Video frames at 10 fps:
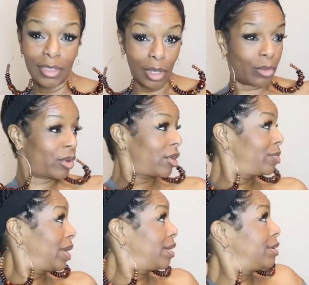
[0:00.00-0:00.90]
Don't
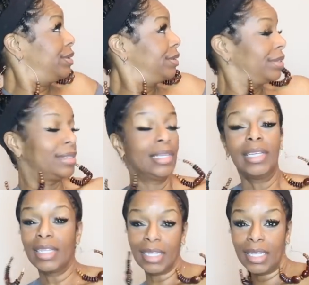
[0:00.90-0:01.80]
worry about
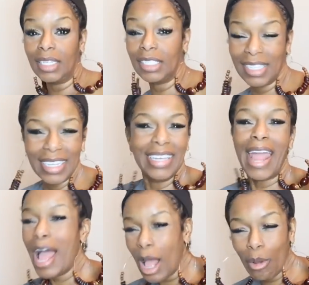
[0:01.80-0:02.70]
this.
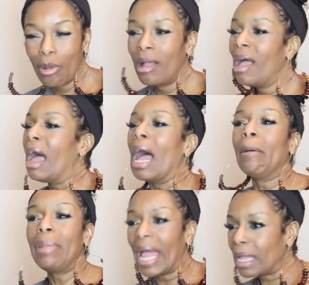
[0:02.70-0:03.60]
Now,
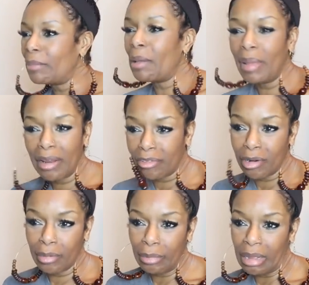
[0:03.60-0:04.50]
I'm back in my
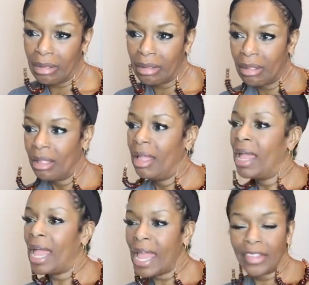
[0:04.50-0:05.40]
bedroom.
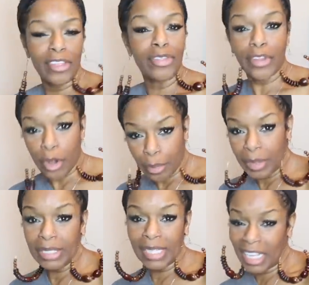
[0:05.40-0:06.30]
I had the
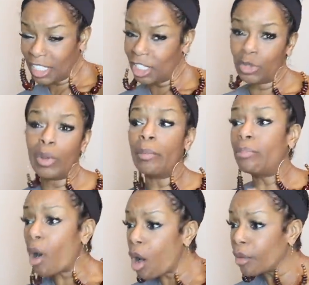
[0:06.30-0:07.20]
therapy sessions
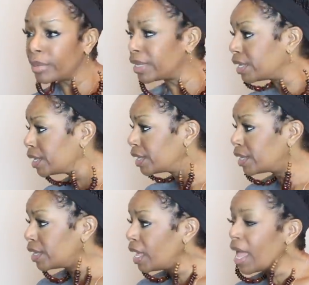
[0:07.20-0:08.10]
with Bobby.
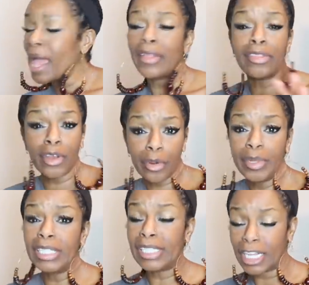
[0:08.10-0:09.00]
Had
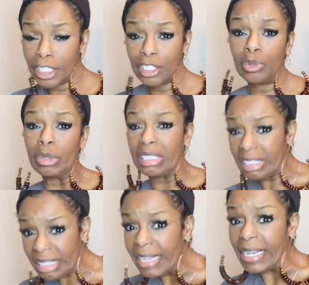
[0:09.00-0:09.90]
therapy sessions with
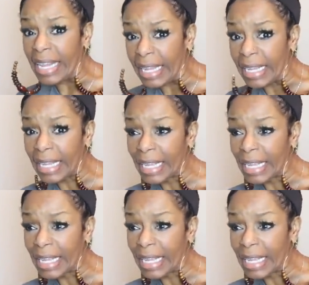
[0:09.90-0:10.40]
Sydney.